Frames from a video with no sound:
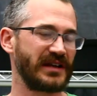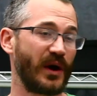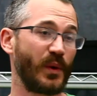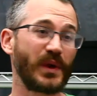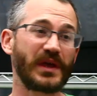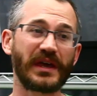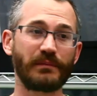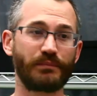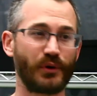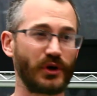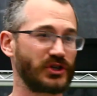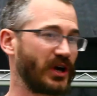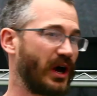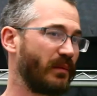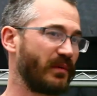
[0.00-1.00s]
uh, we can
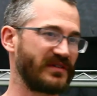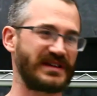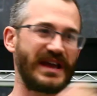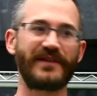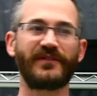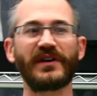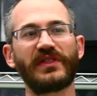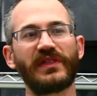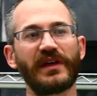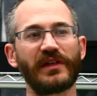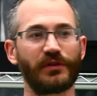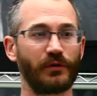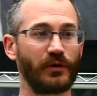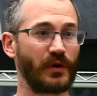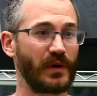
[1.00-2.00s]
push almost everything
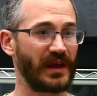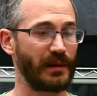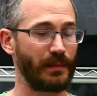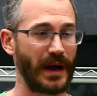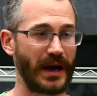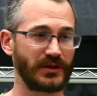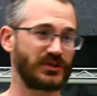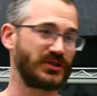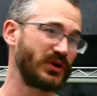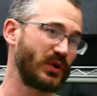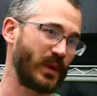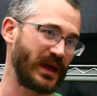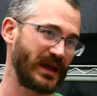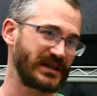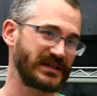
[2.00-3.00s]
through in about two
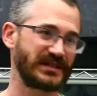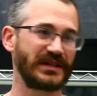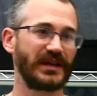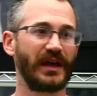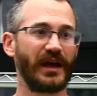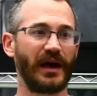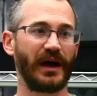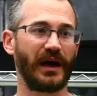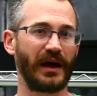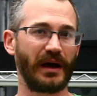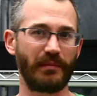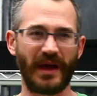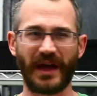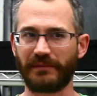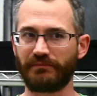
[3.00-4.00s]
weeks. Um,
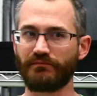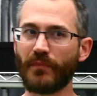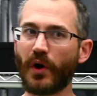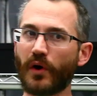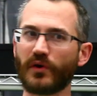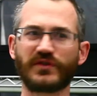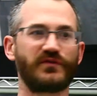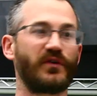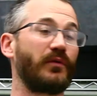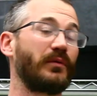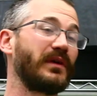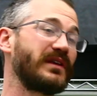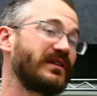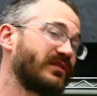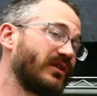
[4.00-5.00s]
at most, for
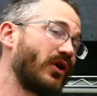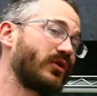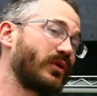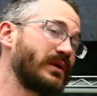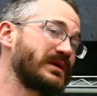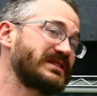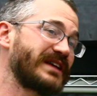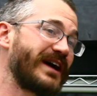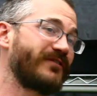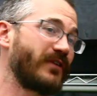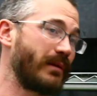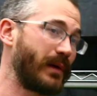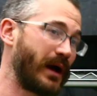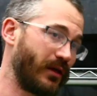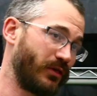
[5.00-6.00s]
really slow growing stuff,
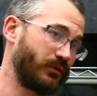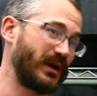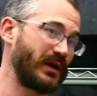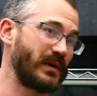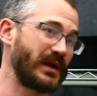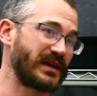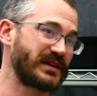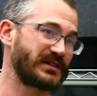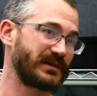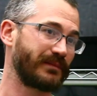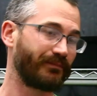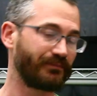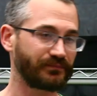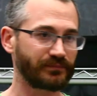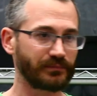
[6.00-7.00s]
about three weeks.
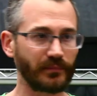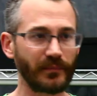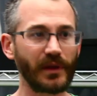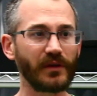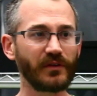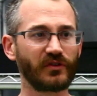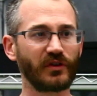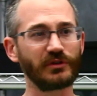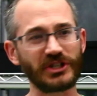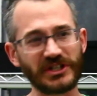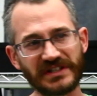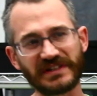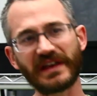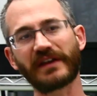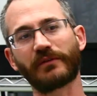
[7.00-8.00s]
So just
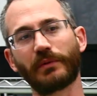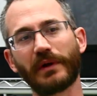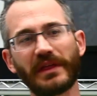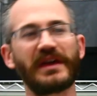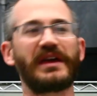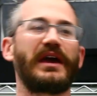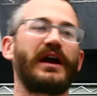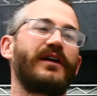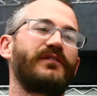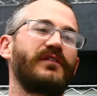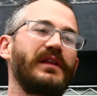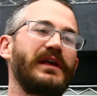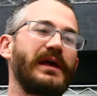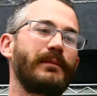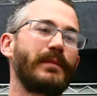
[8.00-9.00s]
think really
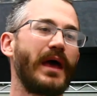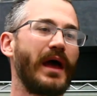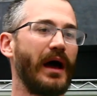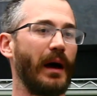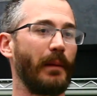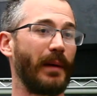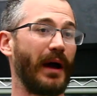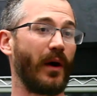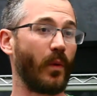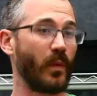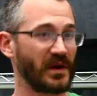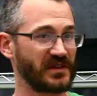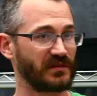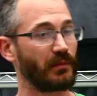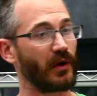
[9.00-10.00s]
carefully about
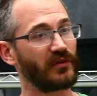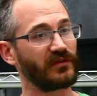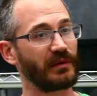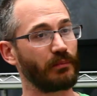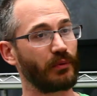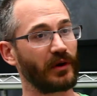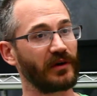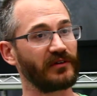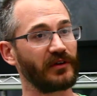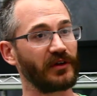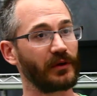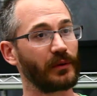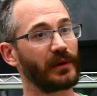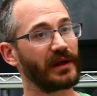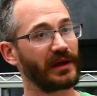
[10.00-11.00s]
what's most important to
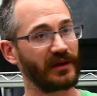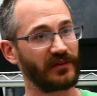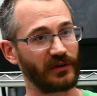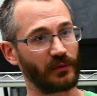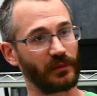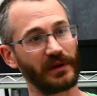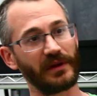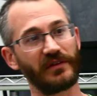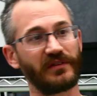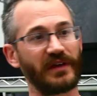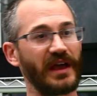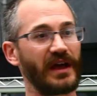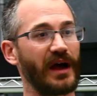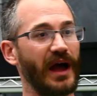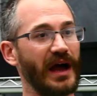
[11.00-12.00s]
you. Is it real
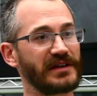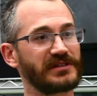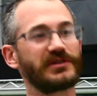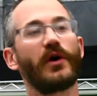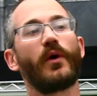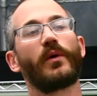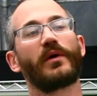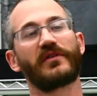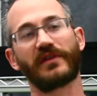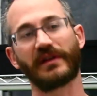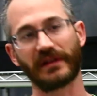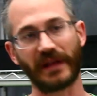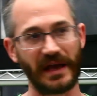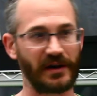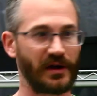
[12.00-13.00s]
estate cost or is it
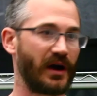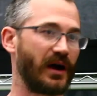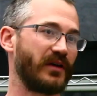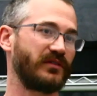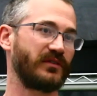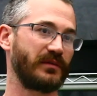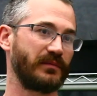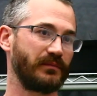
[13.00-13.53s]
light cost?